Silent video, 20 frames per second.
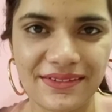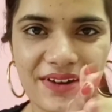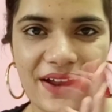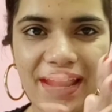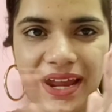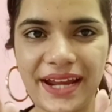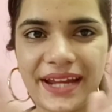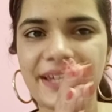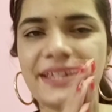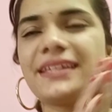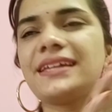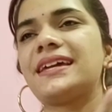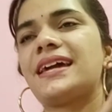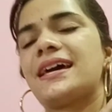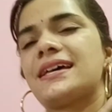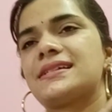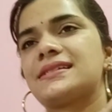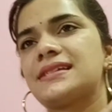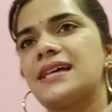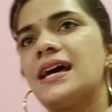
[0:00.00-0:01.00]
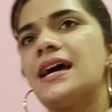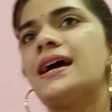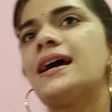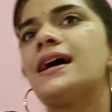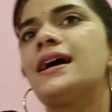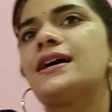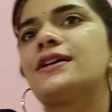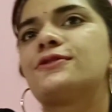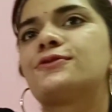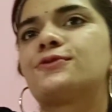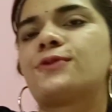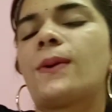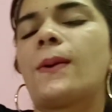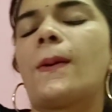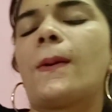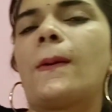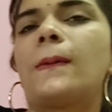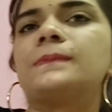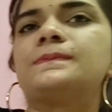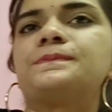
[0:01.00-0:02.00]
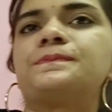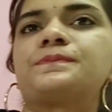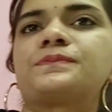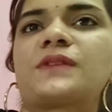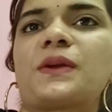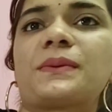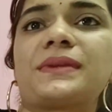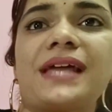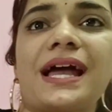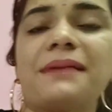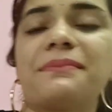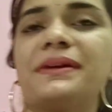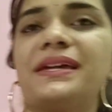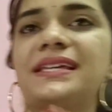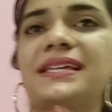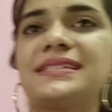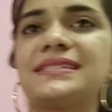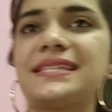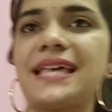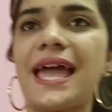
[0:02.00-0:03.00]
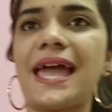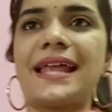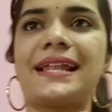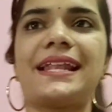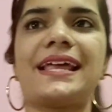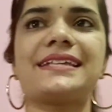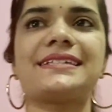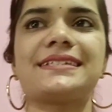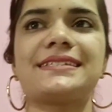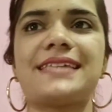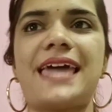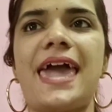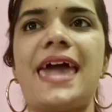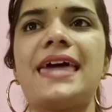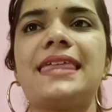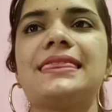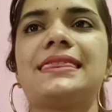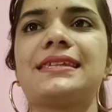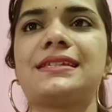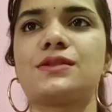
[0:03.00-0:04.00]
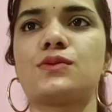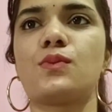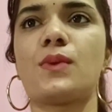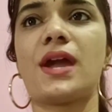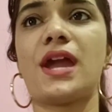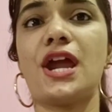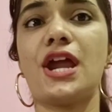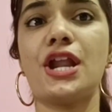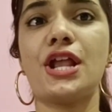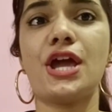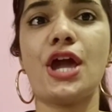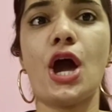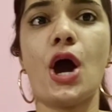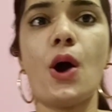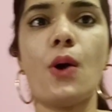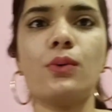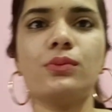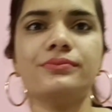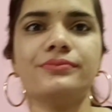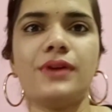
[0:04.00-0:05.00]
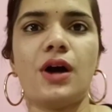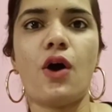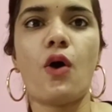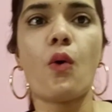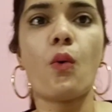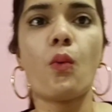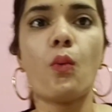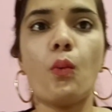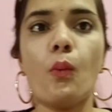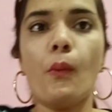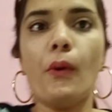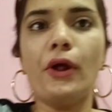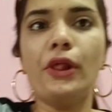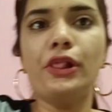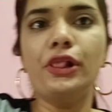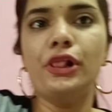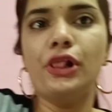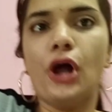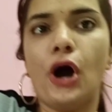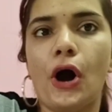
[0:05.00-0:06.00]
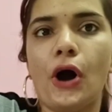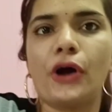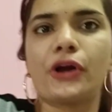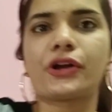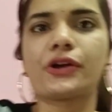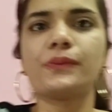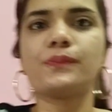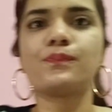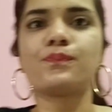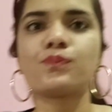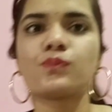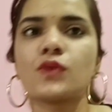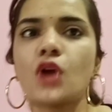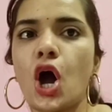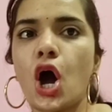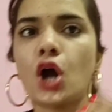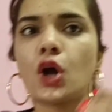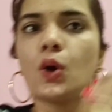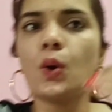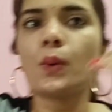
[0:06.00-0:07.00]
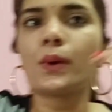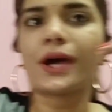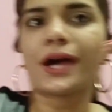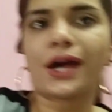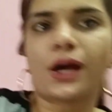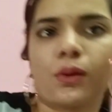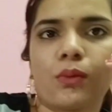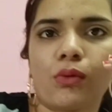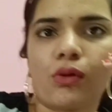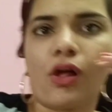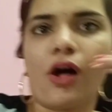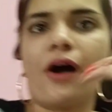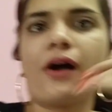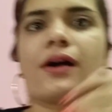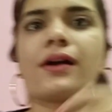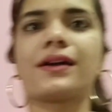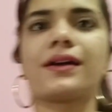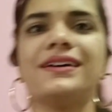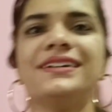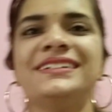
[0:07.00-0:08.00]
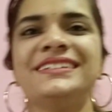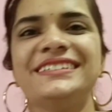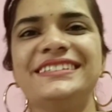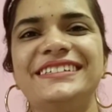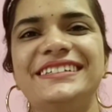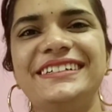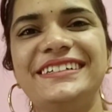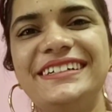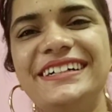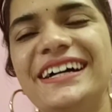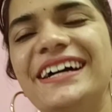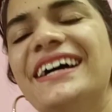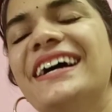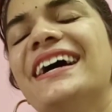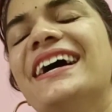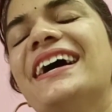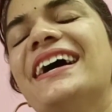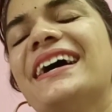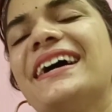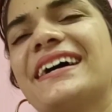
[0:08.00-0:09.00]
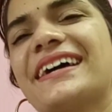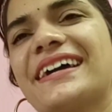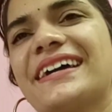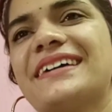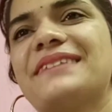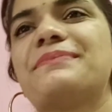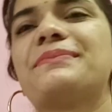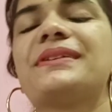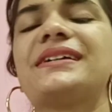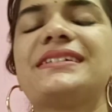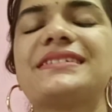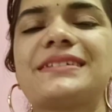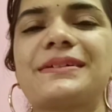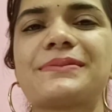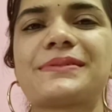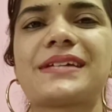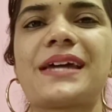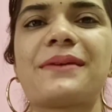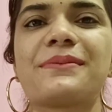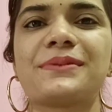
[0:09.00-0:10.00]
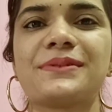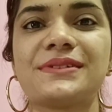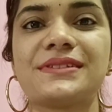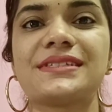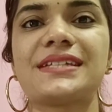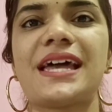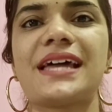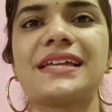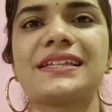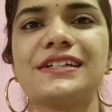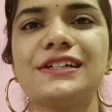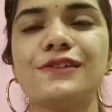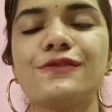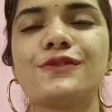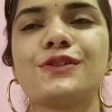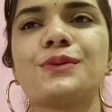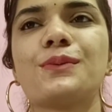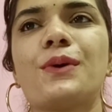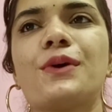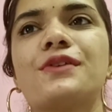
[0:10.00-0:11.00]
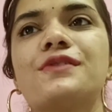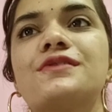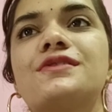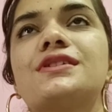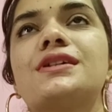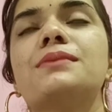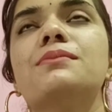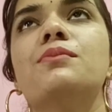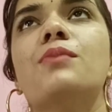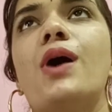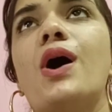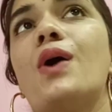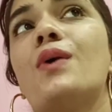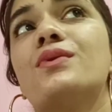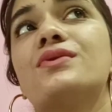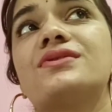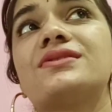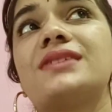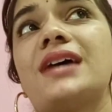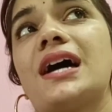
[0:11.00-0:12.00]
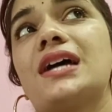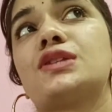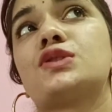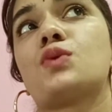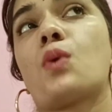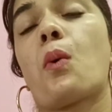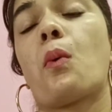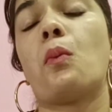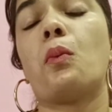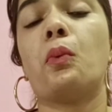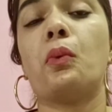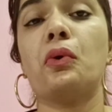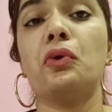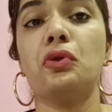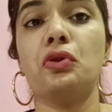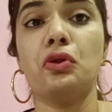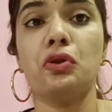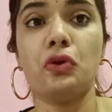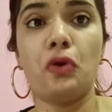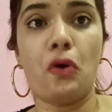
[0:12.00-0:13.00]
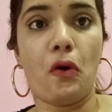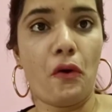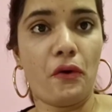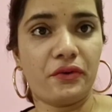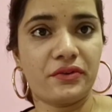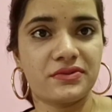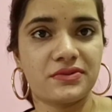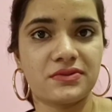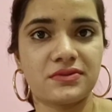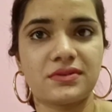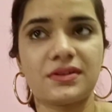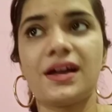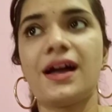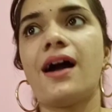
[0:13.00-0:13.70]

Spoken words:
right? Yes. So with that being said, let's just end this video vlog, cooking vlog. Okay, please subscribe to this channel if you want to see more such vlogs